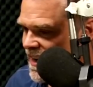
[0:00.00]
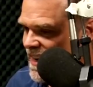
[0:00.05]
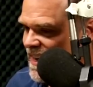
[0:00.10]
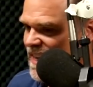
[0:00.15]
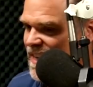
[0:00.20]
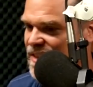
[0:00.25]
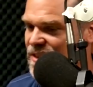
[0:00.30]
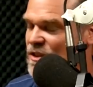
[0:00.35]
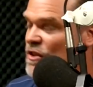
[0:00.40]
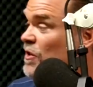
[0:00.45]

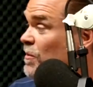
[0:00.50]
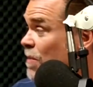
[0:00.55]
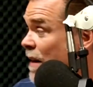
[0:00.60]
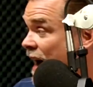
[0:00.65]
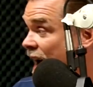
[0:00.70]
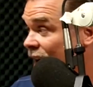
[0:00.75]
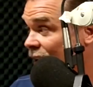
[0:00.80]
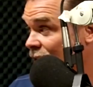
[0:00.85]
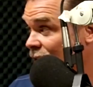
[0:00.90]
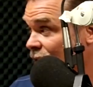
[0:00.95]

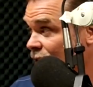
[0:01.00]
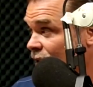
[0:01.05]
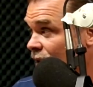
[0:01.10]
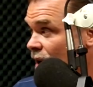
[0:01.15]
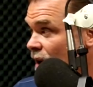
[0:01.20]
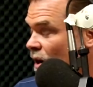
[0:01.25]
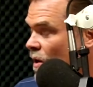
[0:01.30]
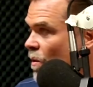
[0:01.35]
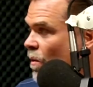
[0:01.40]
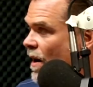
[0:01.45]
inspired,
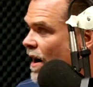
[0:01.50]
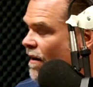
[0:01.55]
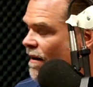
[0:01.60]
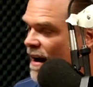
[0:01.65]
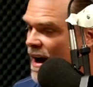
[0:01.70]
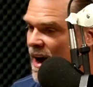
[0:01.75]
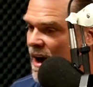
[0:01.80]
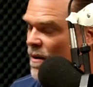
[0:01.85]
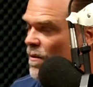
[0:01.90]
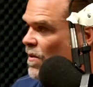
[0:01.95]
where
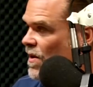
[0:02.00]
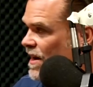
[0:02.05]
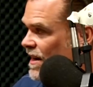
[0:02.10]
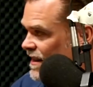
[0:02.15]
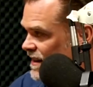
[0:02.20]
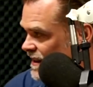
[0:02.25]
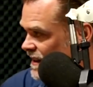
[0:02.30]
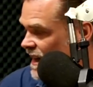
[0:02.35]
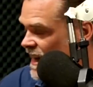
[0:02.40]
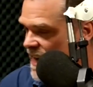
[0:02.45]
I
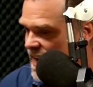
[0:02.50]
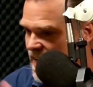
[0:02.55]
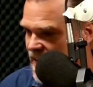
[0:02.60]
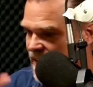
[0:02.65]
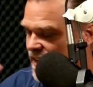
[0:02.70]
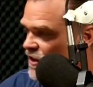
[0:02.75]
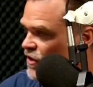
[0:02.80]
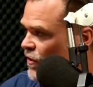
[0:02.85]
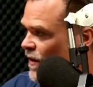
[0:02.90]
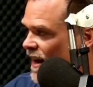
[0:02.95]
was
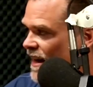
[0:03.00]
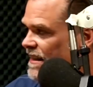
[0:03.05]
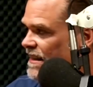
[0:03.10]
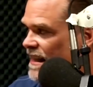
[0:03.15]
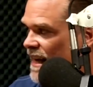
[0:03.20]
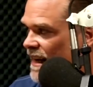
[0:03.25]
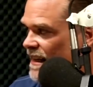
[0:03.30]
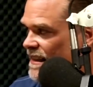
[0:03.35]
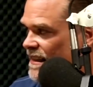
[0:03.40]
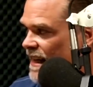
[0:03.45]
in a
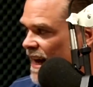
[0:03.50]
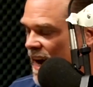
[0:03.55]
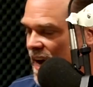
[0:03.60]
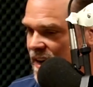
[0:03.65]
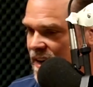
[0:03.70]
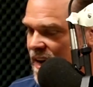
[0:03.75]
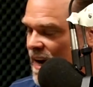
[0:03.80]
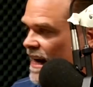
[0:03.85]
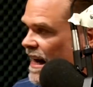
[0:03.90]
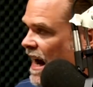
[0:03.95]
trance-like
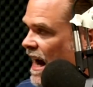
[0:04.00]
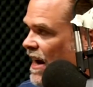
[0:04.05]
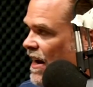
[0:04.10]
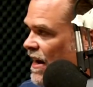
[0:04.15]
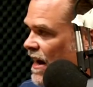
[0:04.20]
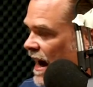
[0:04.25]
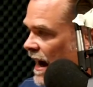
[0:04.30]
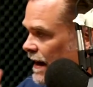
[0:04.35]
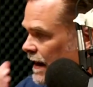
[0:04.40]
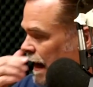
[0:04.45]
state. And
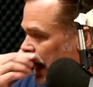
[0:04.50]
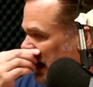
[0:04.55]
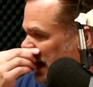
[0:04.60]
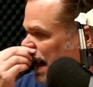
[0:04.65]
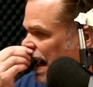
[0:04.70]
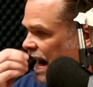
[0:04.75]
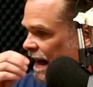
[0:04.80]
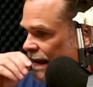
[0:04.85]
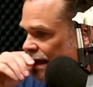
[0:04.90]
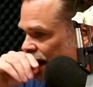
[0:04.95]
I
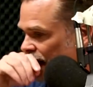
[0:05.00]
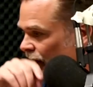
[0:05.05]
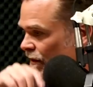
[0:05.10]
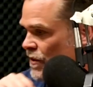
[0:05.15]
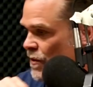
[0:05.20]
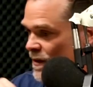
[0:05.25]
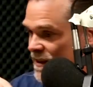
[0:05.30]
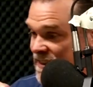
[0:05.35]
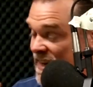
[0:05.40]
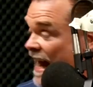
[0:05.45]
can't tell
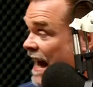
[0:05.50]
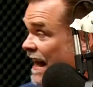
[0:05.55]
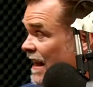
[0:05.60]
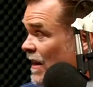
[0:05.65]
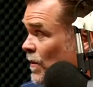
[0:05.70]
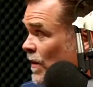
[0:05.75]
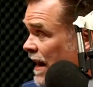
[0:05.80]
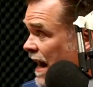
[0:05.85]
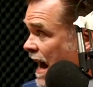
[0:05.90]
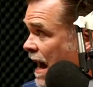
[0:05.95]
you exactly
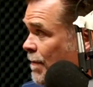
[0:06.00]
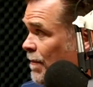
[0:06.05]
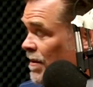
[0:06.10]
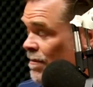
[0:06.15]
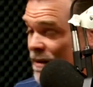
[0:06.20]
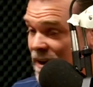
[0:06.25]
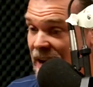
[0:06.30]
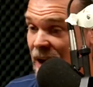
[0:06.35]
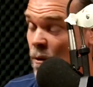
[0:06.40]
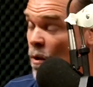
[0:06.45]
what happened,
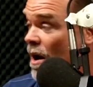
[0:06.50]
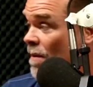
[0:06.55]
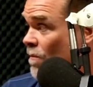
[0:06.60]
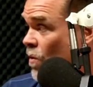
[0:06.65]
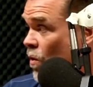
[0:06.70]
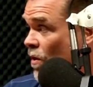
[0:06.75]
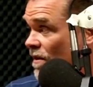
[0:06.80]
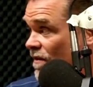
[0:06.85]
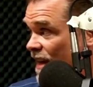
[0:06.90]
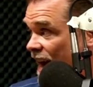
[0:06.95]
but I want
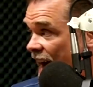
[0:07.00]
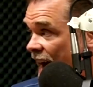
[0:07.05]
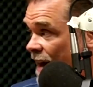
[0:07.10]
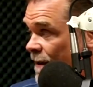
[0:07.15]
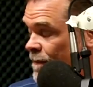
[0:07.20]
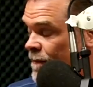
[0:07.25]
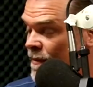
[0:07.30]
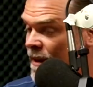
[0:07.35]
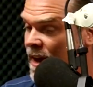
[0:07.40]
more of that.